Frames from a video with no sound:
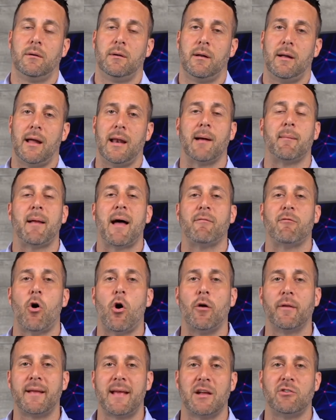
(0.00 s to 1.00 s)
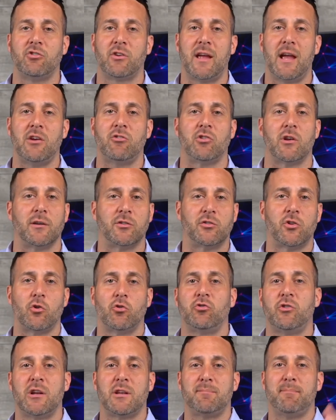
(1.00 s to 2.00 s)
And I have all the education,
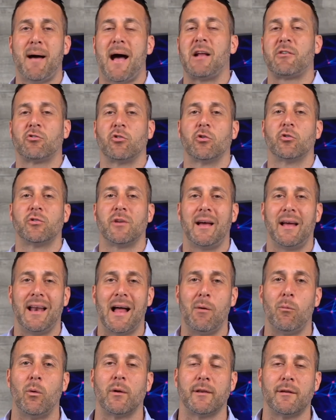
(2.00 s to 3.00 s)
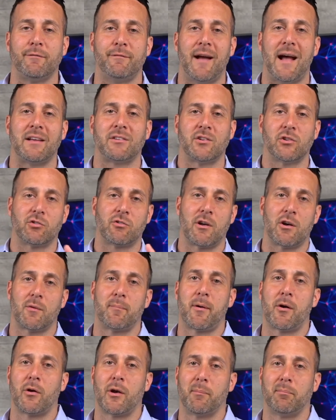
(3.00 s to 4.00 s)
associates, bachelors, and I want the fastest credit
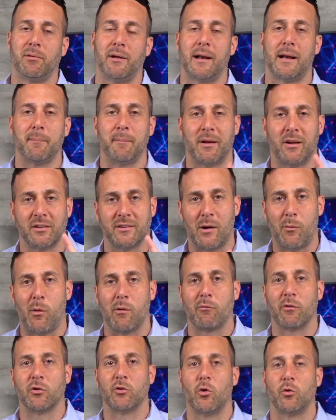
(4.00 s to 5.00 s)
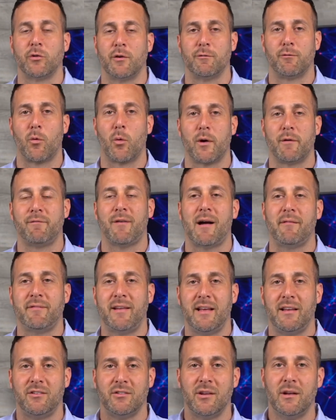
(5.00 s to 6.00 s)
repair on the planet because I want results in 45
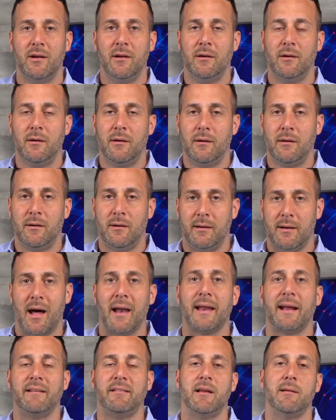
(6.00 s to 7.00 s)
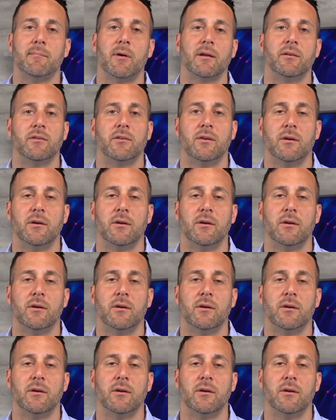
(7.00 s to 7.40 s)
days, not 18 months.